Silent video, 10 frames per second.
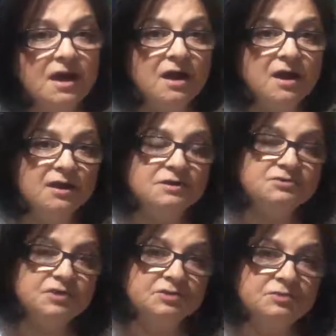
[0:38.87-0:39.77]

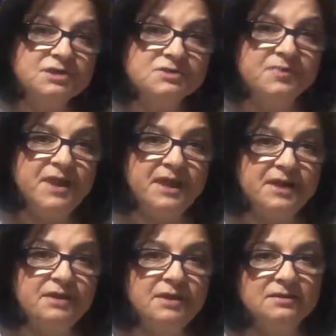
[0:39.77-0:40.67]
I tried to
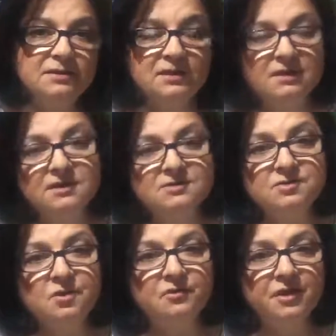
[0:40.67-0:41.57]
explain that in the
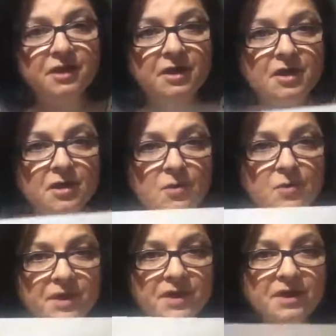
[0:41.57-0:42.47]
story
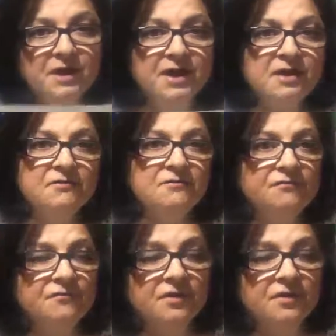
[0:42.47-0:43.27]
we have